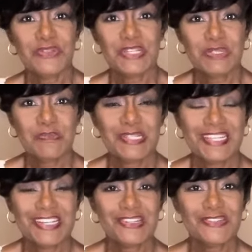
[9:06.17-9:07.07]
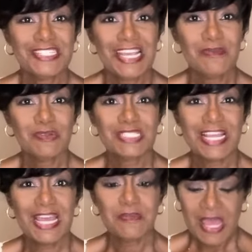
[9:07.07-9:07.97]
this particular
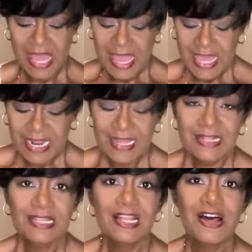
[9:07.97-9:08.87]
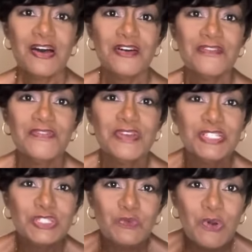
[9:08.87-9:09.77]
tablescape. And I love the
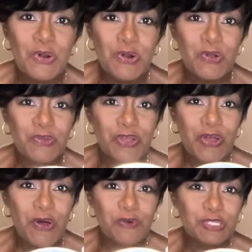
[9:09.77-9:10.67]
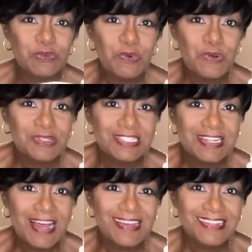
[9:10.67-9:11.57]
swirl, the gold swirl
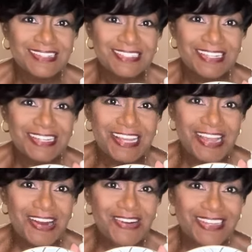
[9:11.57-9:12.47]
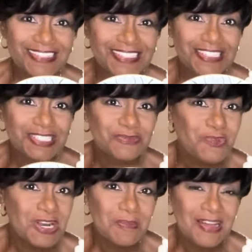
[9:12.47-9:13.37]
design that's in there. It's just
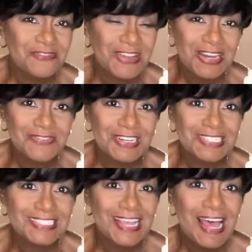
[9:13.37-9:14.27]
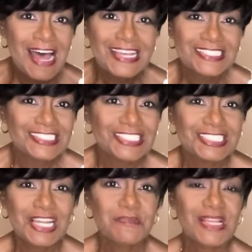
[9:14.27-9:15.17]
one of my favorites. It's
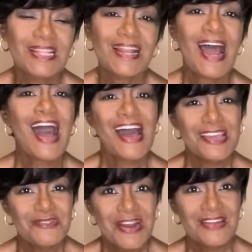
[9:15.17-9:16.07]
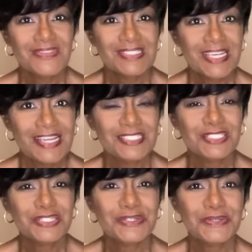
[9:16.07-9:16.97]
just something that I
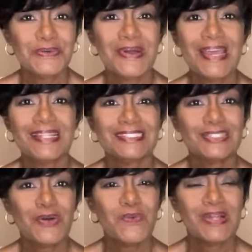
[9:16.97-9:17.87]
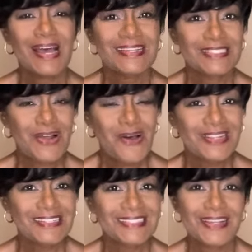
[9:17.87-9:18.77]
gravitate to. And so when I saw
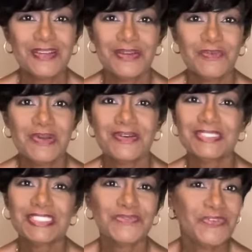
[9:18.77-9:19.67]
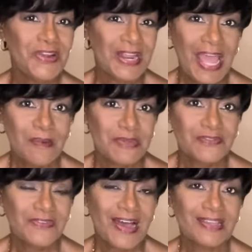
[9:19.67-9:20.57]
these at Goodwill, just very happy
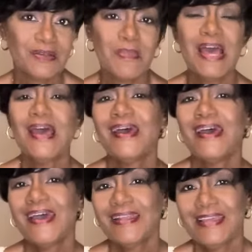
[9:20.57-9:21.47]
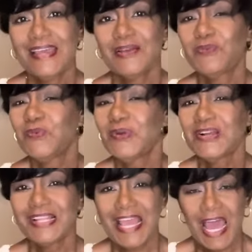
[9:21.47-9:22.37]
to find them. And again,
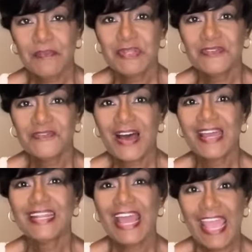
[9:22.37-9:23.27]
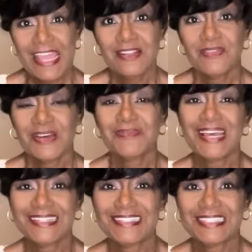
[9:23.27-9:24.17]
really happy to find 8 of them
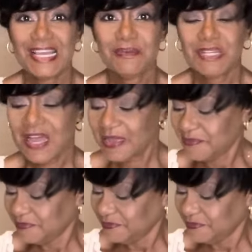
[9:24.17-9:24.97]
at the same time.